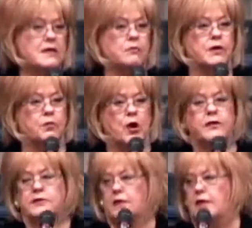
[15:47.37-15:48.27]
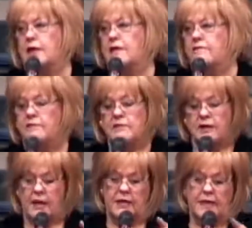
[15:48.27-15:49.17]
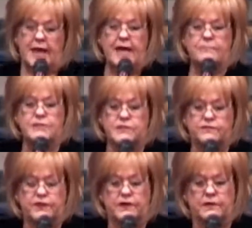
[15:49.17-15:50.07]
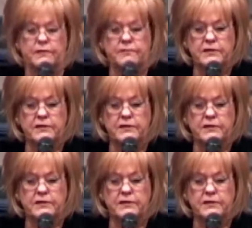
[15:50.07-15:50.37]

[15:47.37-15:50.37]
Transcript: We want to live in an atmosphere